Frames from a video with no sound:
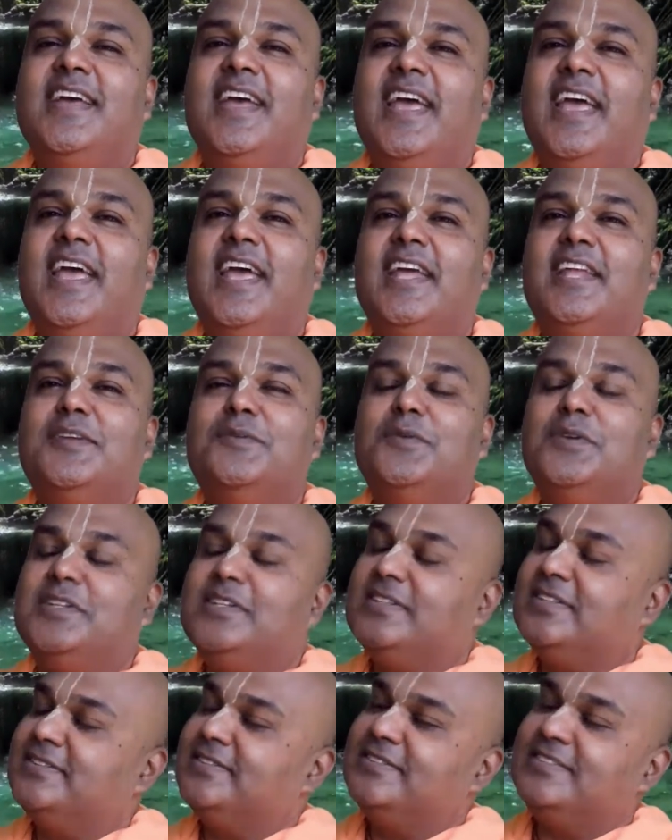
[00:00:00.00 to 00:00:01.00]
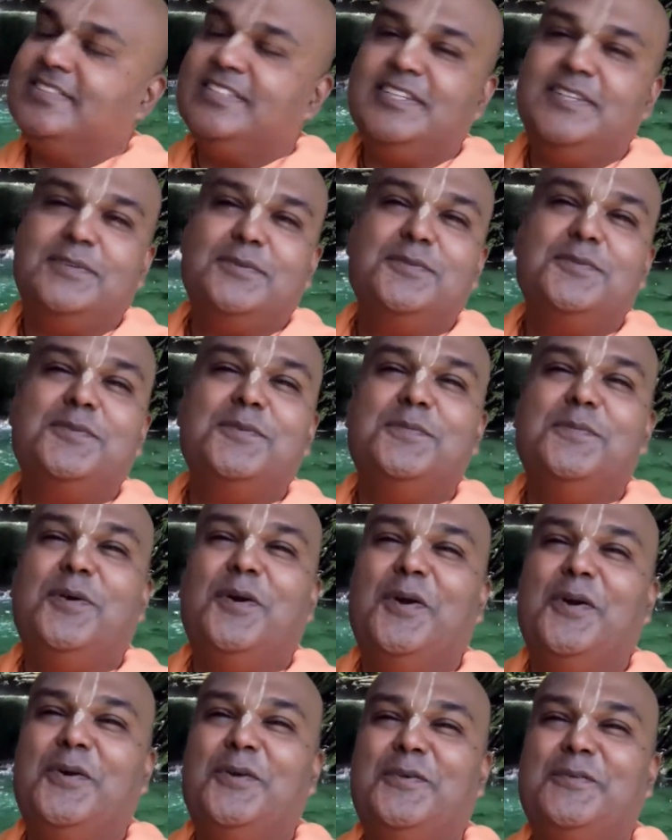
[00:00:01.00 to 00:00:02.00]
and we'll see you
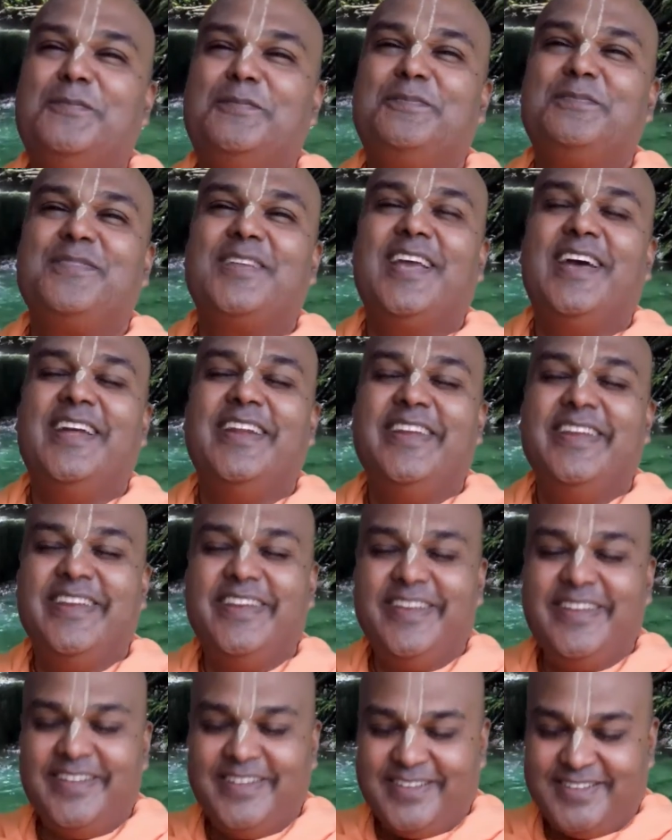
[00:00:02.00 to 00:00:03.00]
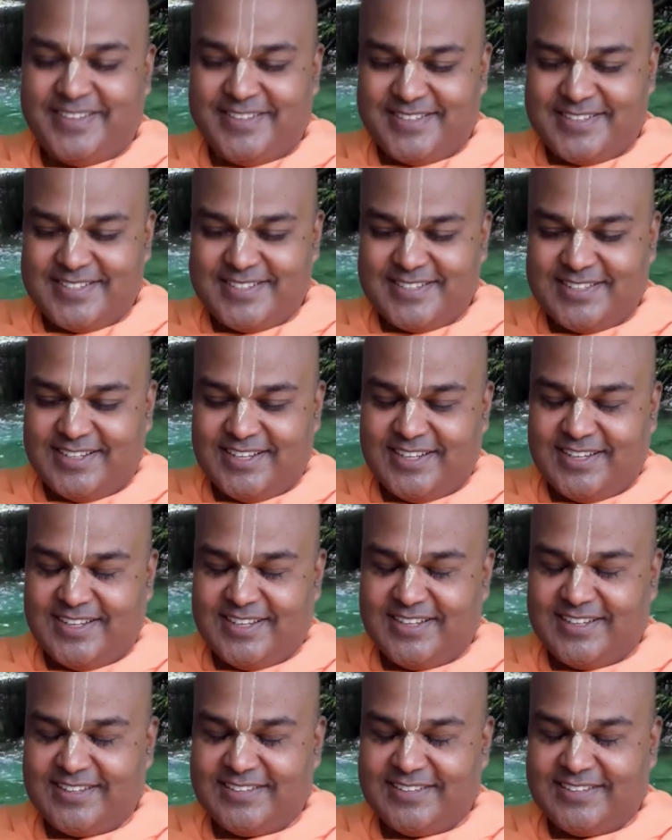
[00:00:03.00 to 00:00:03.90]
tomorrow. Hare Krishna.